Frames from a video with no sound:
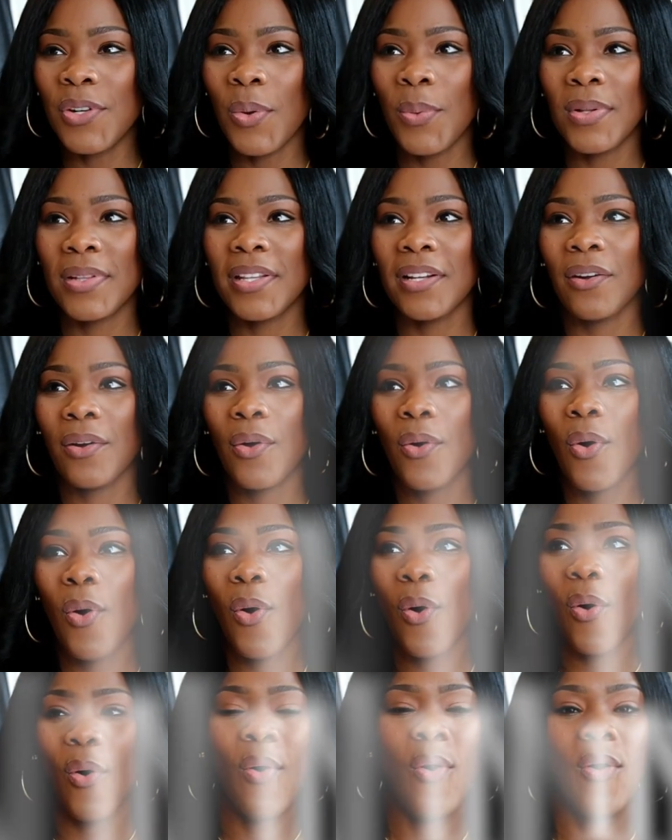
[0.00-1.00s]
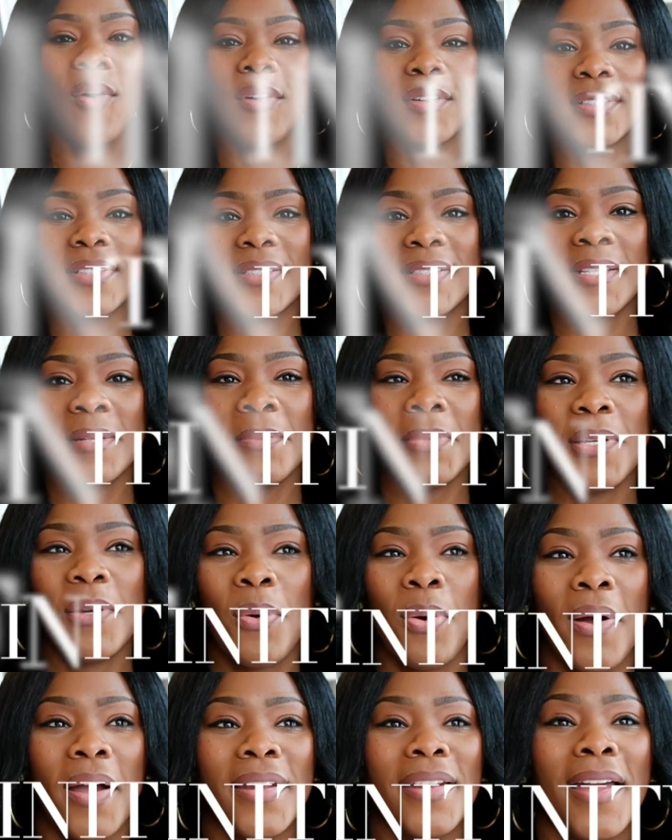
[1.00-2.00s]
know what they're called, to be
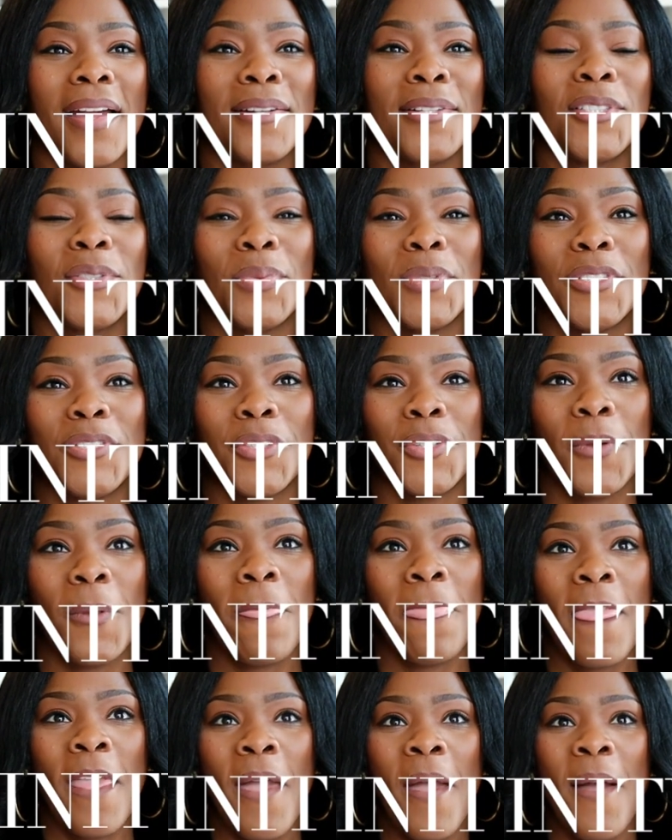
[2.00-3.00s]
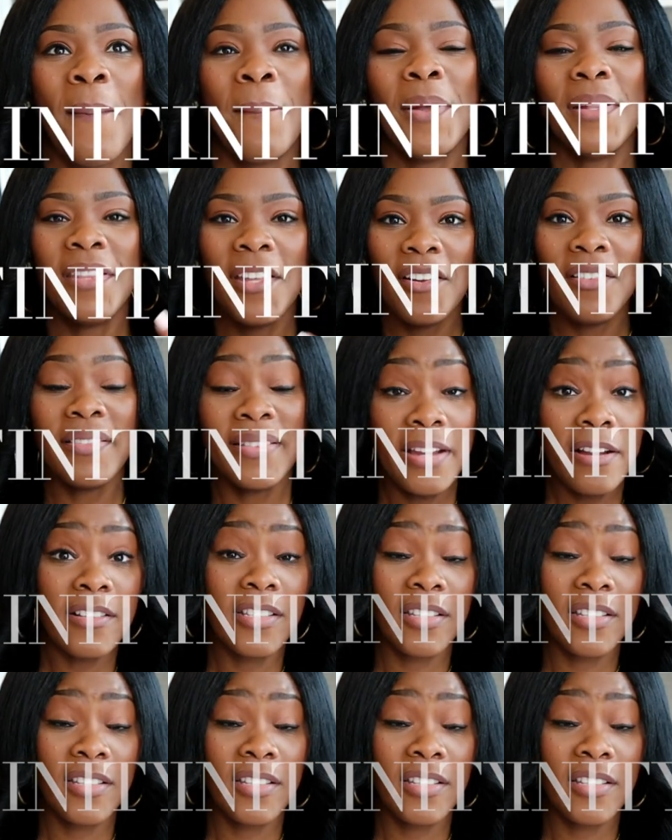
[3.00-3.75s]
quite honest with you, but they're they're